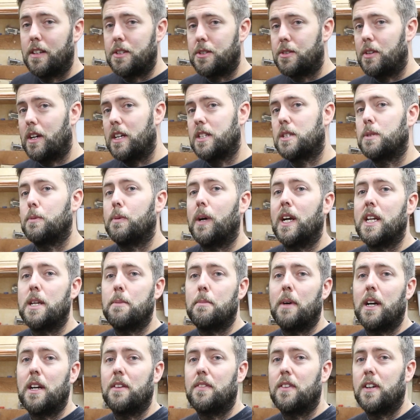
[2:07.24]
straight away
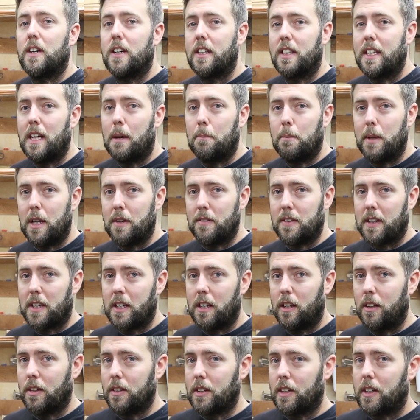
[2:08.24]
you may have heard that bit of a
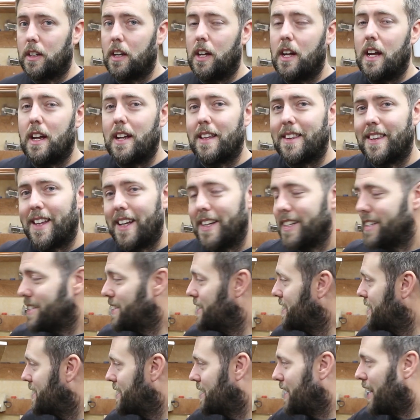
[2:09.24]
clunk. That is
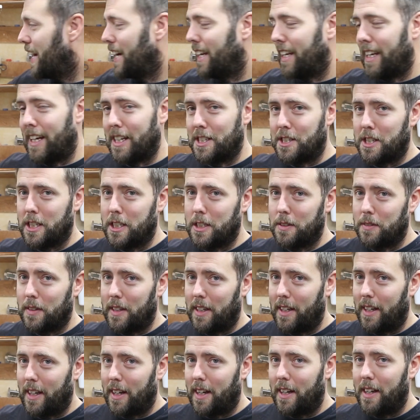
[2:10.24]
the stay latch over
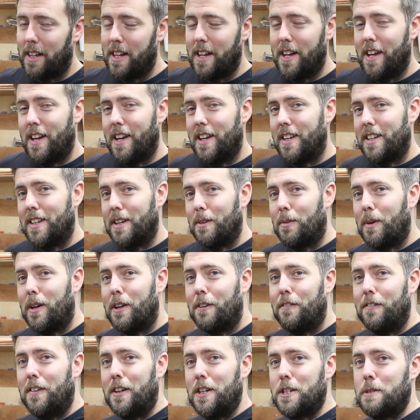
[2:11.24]
here. Now, when
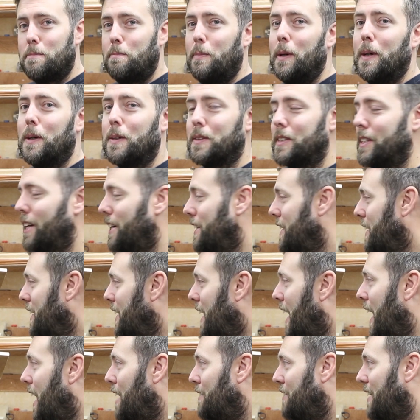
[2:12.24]
I first built it, I
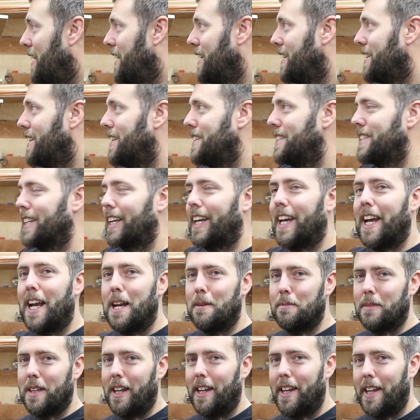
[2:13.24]
didn't have anything to
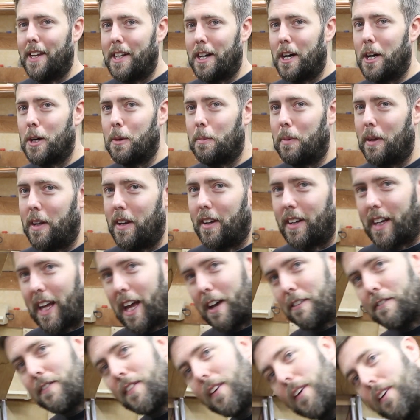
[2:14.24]
keep the lid open. I
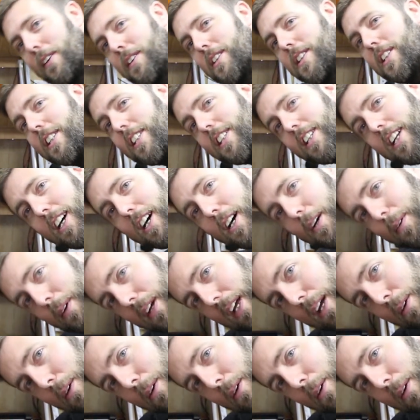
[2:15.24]
kept finding, you know,